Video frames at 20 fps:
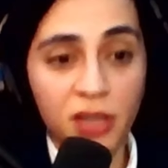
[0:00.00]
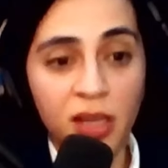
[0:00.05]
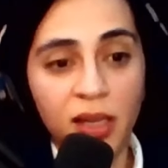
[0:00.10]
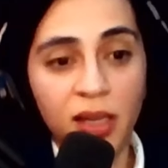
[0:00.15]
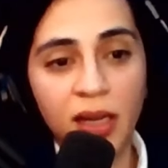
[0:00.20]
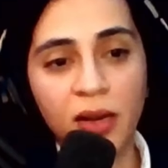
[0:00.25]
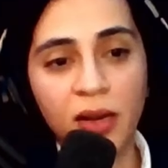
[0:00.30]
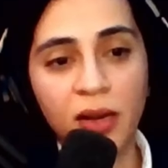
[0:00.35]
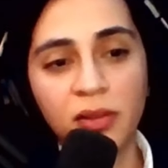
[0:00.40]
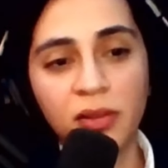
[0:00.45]

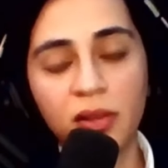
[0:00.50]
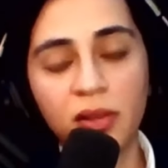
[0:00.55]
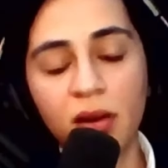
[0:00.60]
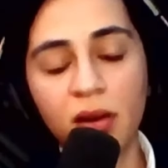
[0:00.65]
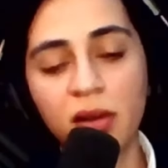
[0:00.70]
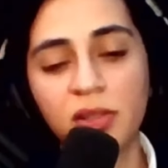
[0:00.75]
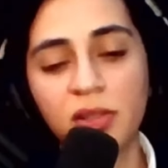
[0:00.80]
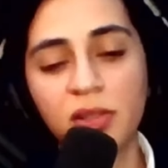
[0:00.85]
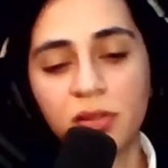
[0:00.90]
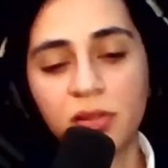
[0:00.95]
Now, there
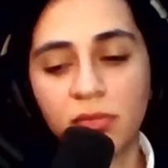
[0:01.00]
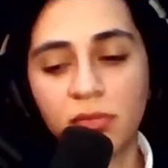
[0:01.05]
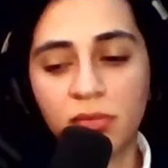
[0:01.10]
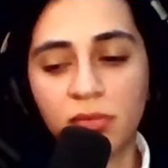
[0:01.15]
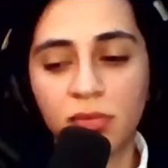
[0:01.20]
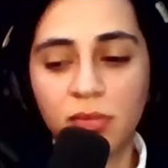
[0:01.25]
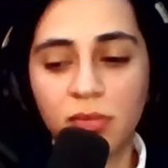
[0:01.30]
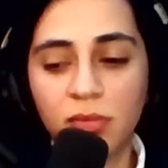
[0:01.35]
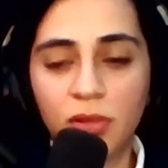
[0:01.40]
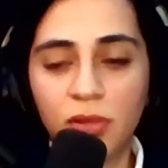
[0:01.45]
are some
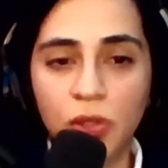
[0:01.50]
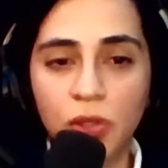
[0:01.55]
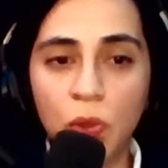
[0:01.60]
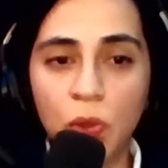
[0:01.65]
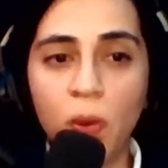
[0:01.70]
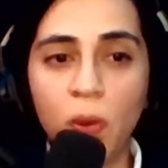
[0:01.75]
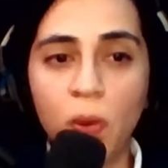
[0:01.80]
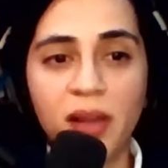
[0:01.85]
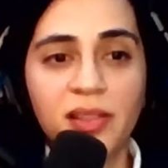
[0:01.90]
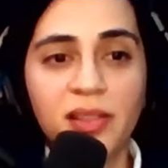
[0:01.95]

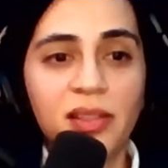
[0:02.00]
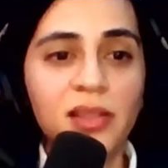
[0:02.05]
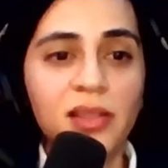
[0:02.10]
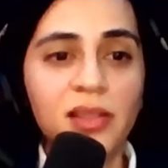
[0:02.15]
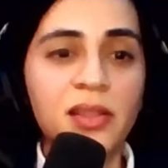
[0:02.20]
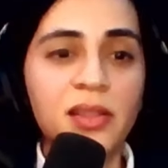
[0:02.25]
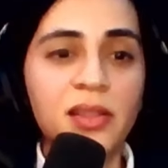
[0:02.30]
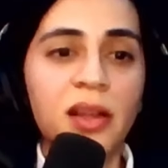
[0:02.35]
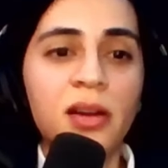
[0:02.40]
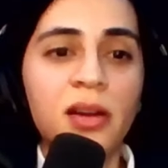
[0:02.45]
nuances
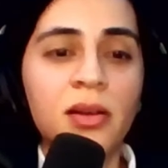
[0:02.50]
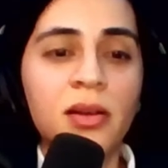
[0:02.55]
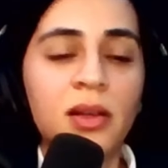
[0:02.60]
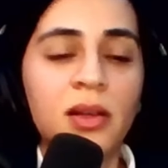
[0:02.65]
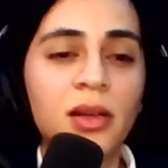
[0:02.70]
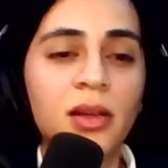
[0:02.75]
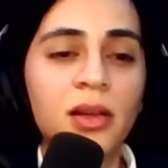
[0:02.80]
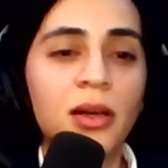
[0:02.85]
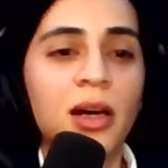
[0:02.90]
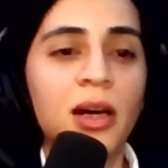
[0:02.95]
there,
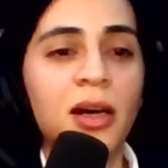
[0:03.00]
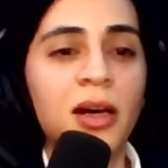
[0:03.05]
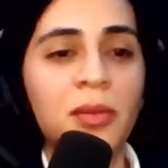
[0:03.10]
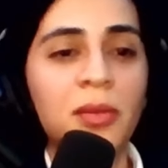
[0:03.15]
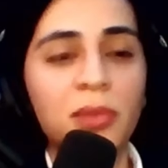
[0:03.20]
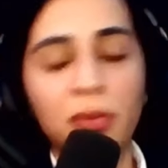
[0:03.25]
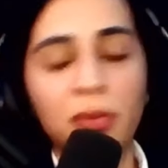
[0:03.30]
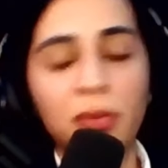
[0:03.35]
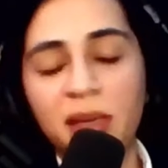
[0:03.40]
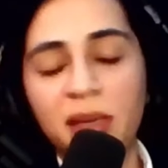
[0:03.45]

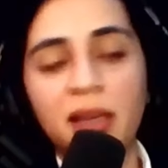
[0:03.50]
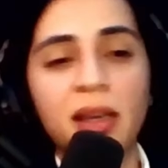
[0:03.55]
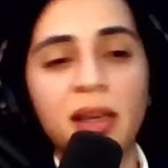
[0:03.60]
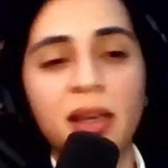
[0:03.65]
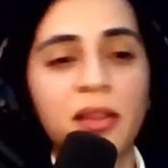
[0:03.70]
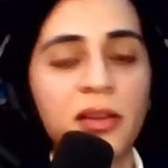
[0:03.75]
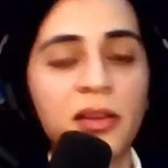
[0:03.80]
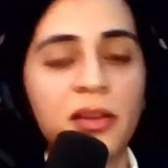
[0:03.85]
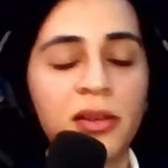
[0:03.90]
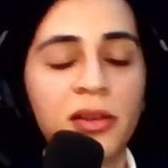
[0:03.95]
but we can get
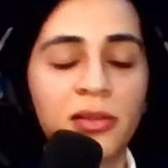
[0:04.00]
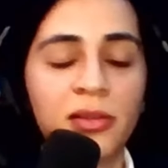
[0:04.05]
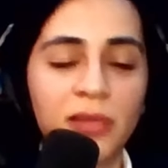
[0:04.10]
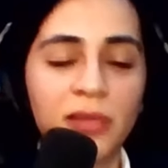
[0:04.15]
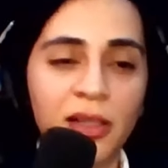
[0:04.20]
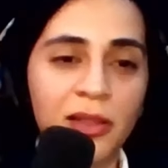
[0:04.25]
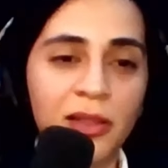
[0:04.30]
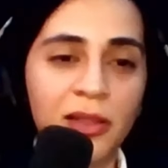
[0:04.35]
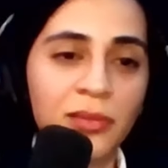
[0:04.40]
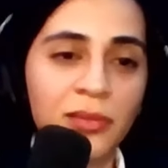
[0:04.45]
there
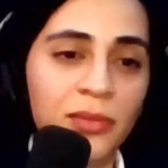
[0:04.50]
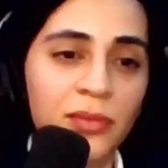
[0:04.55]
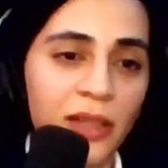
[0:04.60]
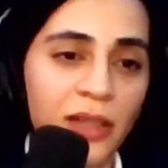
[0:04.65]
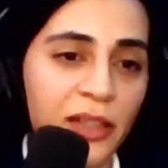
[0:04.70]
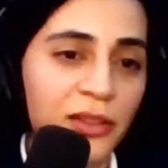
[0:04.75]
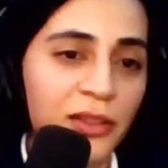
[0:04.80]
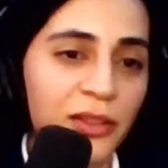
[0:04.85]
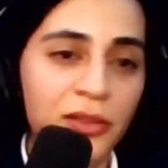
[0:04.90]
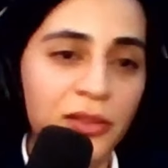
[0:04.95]

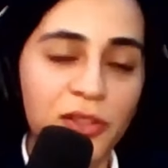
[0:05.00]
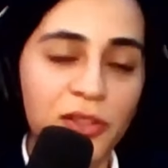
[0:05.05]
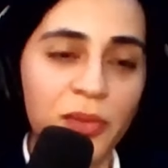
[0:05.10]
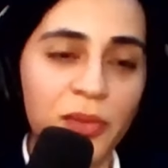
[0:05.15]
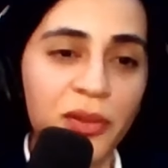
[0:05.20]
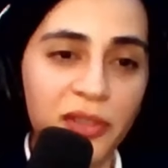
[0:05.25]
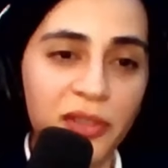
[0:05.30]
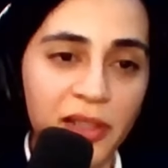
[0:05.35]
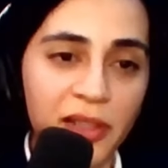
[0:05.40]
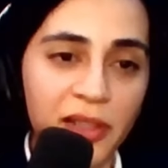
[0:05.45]
later or some
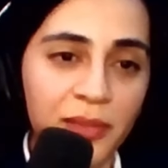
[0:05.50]
other day.